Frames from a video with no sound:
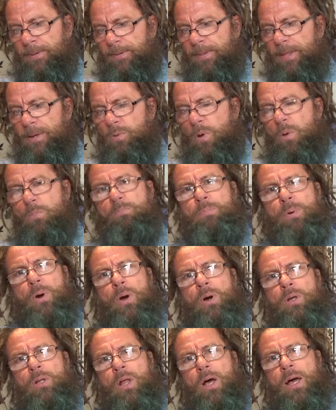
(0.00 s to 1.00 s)
They won't
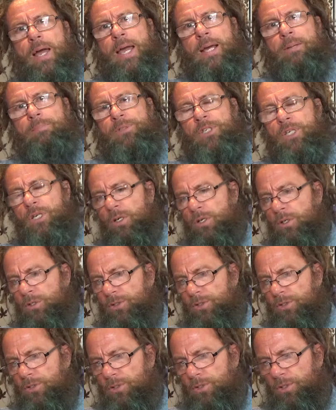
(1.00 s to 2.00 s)
burn like empty
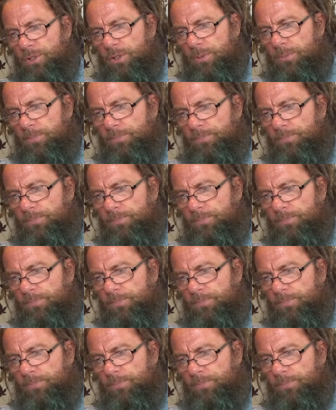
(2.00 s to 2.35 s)
husks.